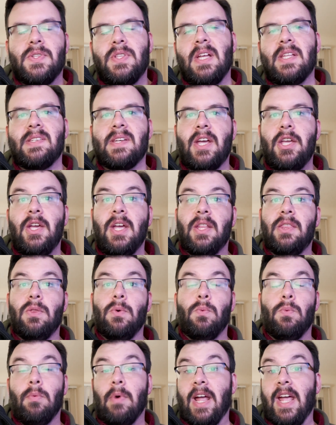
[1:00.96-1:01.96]
that's how you get
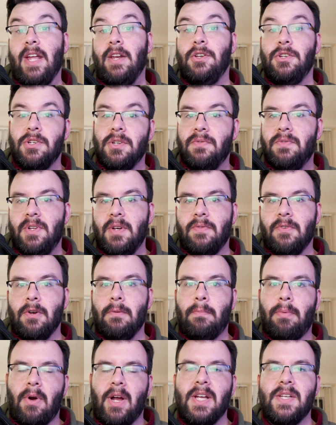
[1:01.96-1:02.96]
the range of
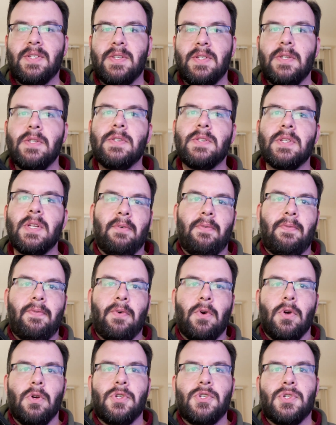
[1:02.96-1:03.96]
different prices
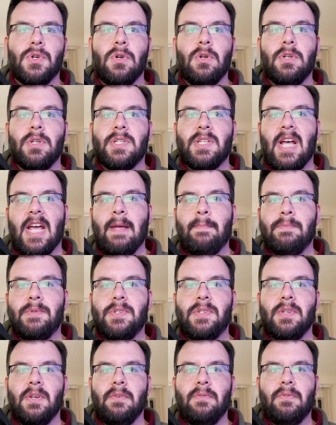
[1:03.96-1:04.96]
for certain
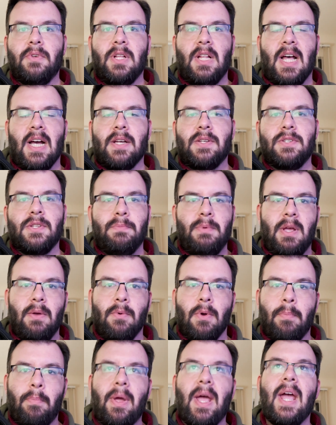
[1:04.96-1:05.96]
types of clocks to be
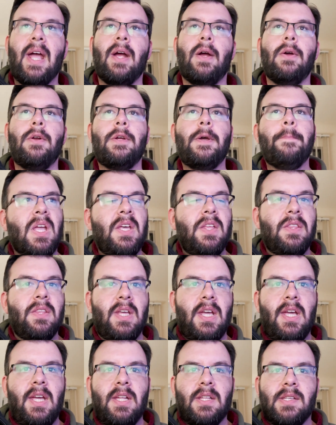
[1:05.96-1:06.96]
repaired.
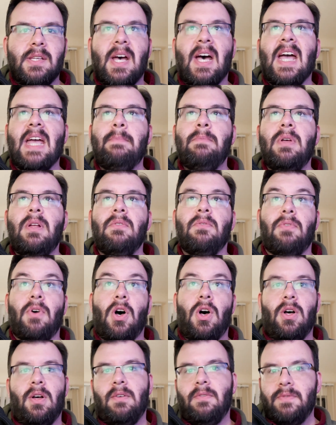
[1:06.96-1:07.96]
The time
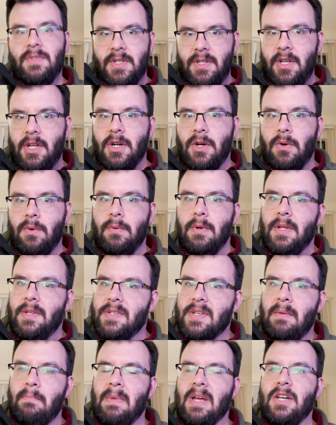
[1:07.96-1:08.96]
involved,
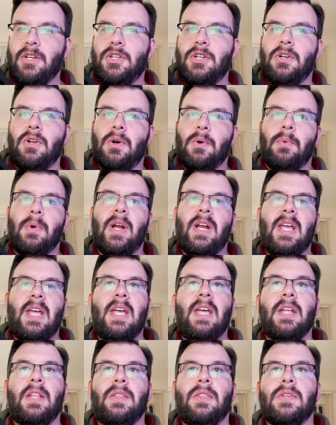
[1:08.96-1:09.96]
as I mentioned
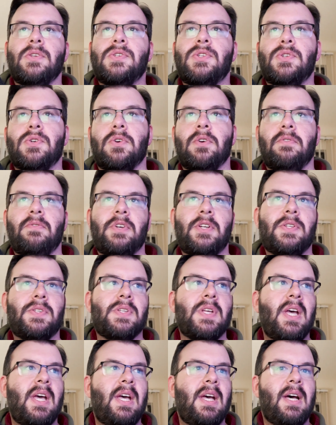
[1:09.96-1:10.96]
already in the
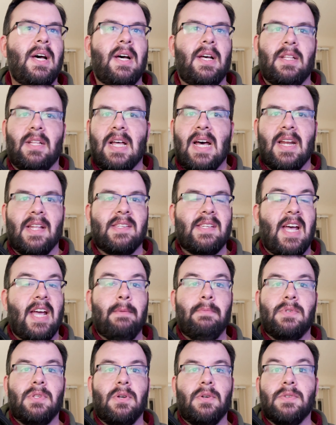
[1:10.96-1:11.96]
service, a lot of
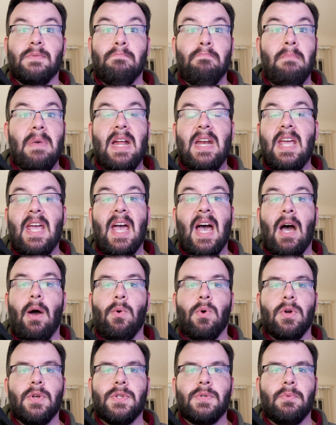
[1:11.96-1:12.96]
times there's many
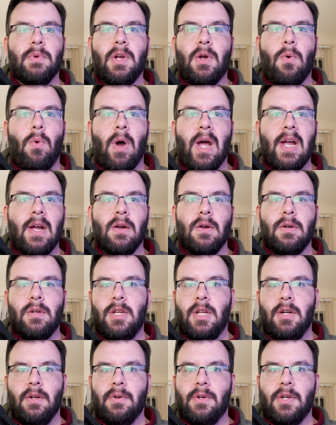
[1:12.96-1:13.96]
hours required,
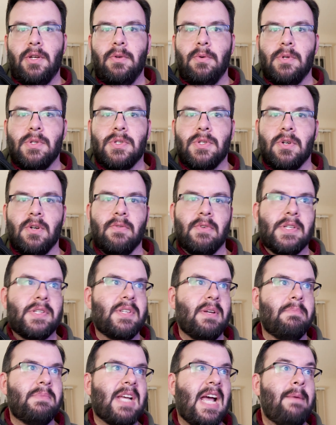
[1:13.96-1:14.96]
to do a service.
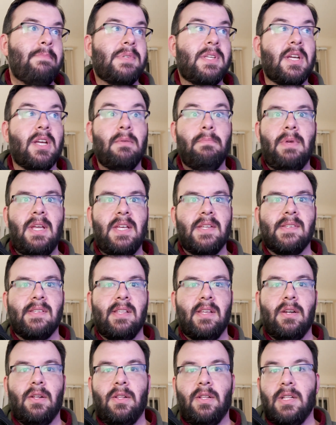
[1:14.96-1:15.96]
Sometimes it can be as
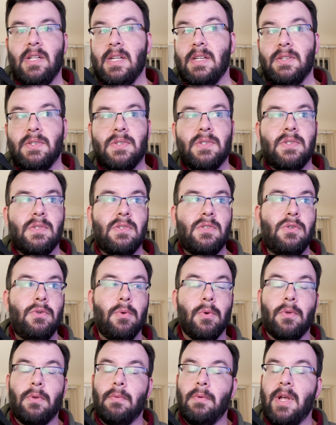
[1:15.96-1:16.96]
little as
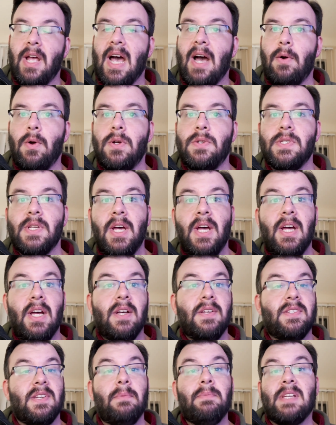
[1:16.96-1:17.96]
2 or 3 hours.
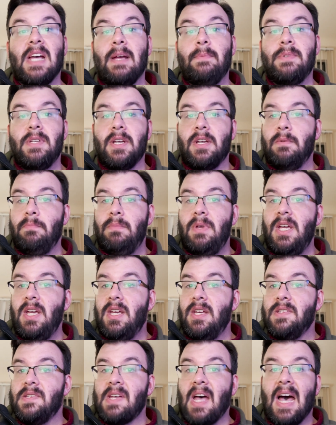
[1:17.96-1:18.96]
Sometimes it can
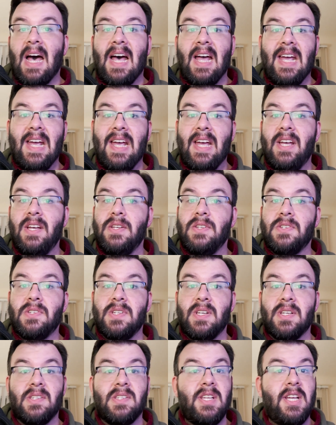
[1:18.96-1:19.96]
be as high as
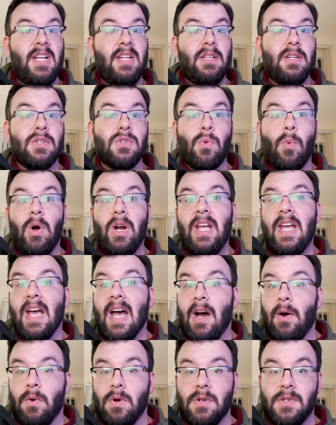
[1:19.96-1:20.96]
16 to 20
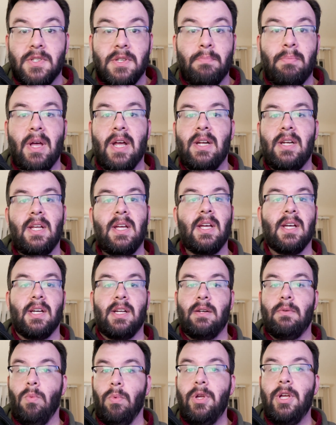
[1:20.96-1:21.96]
hours, depending
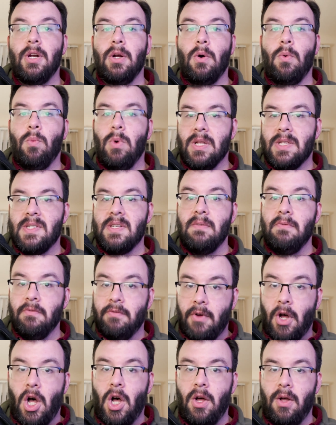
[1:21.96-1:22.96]
on, what's
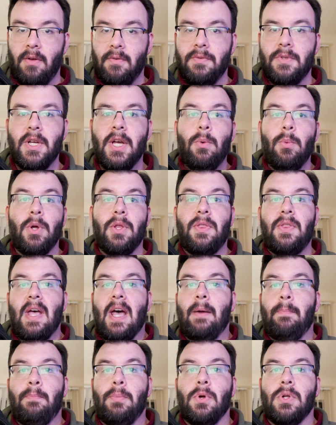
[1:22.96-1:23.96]
involved with
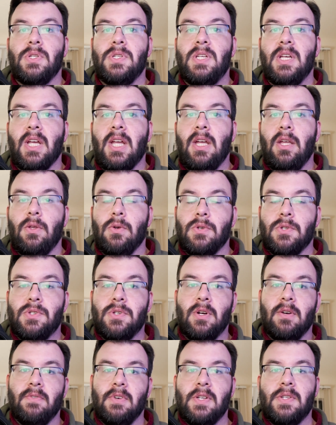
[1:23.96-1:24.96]
that particular
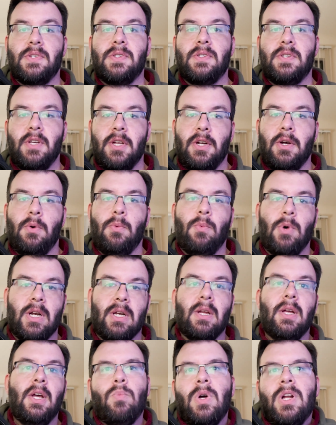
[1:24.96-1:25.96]
service.
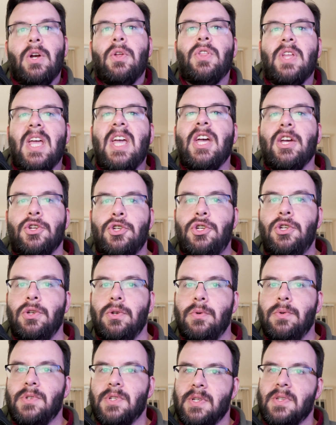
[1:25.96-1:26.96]
What are the
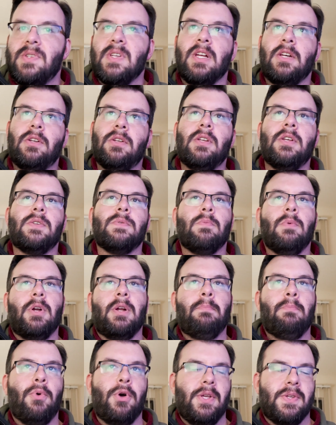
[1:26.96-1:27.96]
issues, essentially, is what
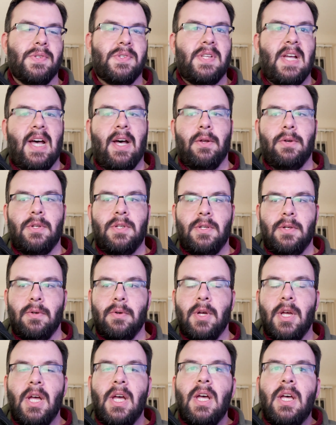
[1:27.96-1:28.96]
it boils down
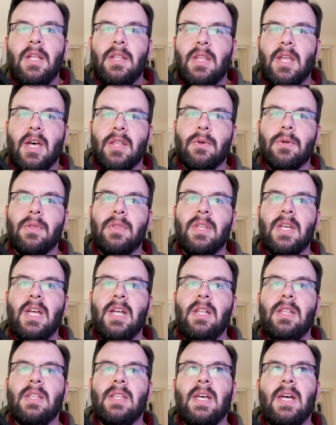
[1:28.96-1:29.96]
to. The other
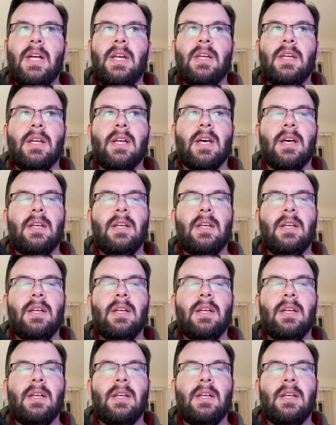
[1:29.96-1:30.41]
thing that,